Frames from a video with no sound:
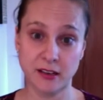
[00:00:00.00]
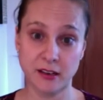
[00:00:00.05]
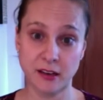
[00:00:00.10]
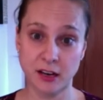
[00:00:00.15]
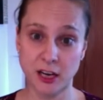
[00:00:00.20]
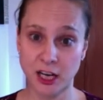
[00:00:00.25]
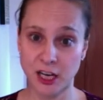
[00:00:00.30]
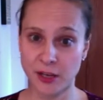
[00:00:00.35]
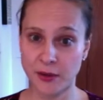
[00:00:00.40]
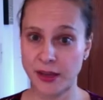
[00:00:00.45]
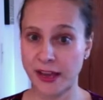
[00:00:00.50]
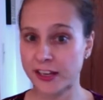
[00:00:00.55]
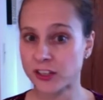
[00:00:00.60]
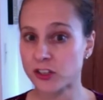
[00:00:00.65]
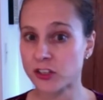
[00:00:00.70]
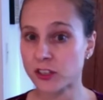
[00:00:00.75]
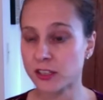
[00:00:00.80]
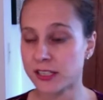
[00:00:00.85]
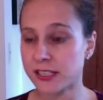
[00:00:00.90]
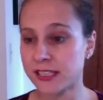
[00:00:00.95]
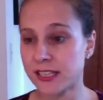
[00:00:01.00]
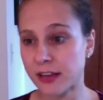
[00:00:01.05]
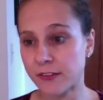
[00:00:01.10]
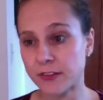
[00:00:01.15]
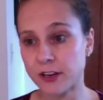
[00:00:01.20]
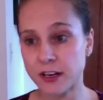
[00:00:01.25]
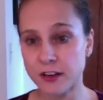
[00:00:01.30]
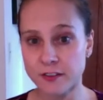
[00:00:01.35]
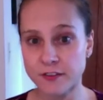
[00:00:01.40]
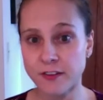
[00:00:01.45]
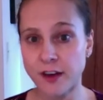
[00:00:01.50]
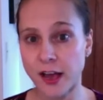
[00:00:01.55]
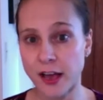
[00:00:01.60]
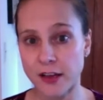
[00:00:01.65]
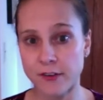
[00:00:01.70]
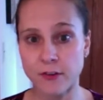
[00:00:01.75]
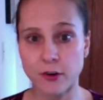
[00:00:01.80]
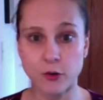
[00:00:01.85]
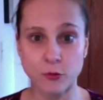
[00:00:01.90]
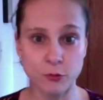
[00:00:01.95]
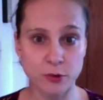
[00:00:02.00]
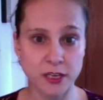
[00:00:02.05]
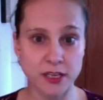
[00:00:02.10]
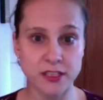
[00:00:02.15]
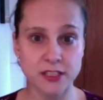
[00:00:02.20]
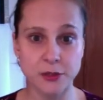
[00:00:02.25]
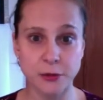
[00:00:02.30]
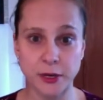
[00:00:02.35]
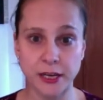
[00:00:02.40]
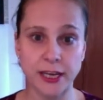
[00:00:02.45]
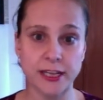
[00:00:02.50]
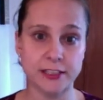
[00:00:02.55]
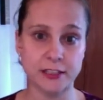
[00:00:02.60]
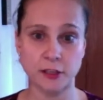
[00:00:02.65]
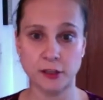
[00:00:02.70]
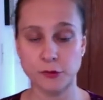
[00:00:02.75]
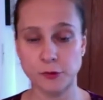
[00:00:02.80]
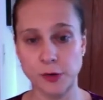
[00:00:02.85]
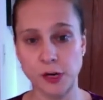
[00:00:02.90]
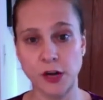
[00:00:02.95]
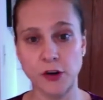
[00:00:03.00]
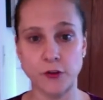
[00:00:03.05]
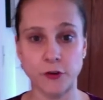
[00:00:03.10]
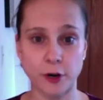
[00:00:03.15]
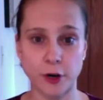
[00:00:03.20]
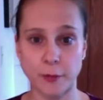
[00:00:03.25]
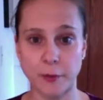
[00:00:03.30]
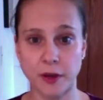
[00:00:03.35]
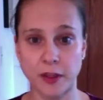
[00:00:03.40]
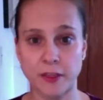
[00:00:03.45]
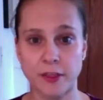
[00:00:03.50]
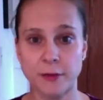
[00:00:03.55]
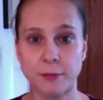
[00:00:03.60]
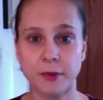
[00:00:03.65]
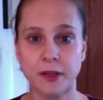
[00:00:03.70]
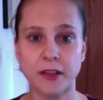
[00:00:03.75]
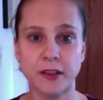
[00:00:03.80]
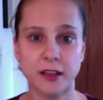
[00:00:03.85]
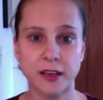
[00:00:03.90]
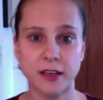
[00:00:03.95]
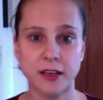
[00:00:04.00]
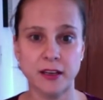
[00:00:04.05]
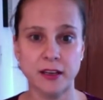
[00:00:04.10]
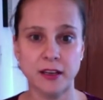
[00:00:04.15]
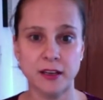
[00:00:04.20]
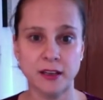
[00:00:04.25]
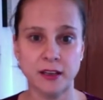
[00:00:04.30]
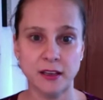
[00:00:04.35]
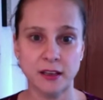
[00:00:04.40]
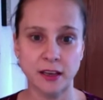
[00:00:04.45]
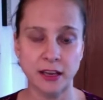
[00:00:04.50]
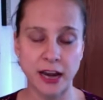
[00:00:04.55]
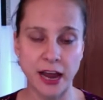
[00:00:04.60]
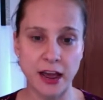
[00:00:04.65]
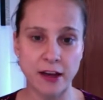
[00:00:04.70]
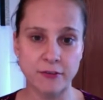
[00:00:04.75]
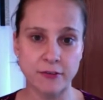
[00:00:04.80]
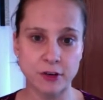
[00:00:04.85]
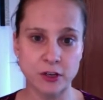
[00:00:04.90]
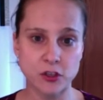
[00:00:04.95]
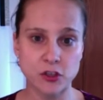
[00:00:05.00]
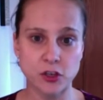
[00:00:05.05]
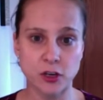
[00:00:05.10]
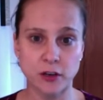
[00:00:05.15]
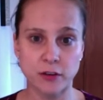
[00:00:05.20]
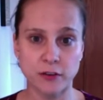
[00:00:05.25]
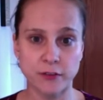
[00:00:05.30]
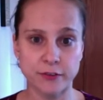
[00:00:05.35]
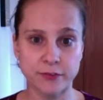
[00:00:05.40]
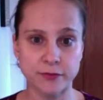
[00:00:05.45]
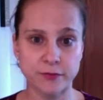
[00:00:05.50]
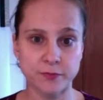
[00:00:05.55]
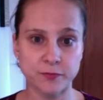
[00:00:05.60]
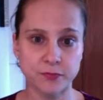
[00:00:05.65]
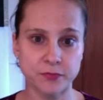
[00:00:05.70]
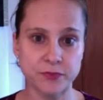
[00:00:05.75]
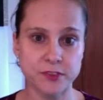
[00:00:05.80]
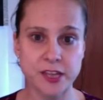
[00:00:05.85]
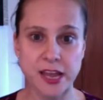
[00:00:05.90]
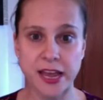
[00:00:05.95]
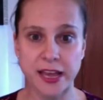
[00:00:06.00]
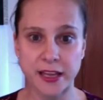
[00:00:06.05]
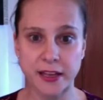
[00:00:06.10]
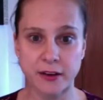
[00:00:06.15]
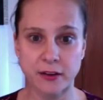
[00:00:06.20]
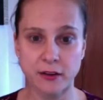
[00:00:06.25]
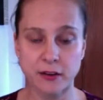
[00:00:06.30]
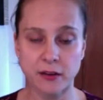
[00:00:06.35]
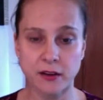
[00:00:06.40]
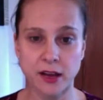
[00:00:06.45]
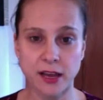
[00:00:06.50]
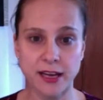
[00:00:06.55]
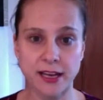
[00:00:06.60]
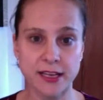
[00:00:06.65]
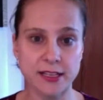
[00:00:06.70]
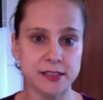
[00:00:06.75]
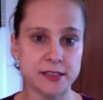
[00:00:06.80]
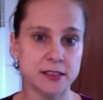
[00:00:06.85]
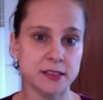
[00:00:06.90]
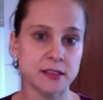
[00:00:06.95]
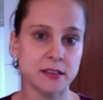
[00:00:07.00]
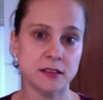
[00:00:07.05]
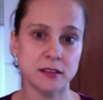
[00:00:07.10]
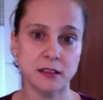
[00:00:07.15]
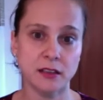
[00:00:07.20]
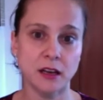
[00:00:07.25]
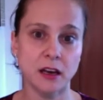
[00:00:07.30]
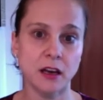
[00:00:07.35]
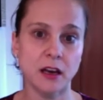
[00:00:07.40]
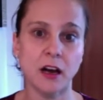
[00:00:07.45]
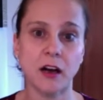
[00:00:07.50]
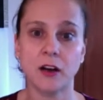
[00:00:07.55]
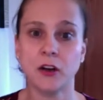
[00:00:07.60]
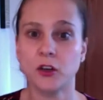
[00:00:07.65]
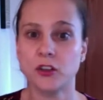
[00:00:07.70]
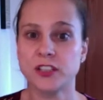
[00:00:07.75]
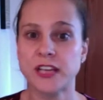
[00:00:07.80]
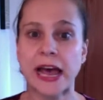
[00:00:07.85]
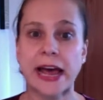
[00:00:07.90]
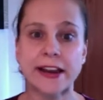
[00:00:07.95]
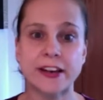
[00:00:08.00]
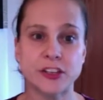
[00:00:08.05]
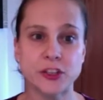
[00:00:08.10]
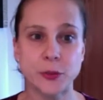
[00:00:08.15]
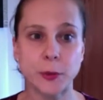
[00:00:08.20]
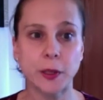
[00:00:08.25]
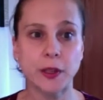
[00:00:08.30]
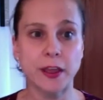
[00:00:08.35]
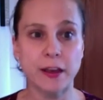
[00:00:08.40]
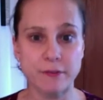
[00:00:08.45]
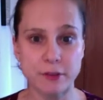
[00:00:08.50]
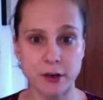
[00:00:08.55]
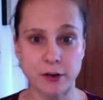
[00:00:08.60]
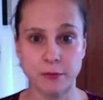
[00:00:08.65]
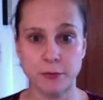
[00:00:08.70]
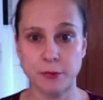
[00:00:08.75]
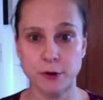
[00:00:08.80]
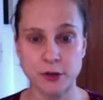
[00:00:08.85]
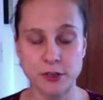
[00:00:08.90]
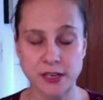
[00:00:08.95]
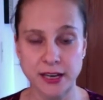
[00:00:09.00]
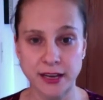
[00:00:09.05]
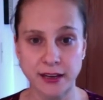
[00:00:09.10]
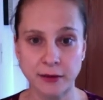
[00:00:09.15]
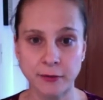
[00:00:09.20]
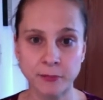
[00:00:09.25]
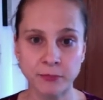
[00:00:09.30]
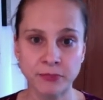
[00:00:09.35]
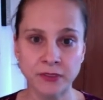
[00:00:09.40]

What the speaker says: Actually 75 a week, so I get to 300 a month. But like an average of 10, I guess, 10 to 11 per day.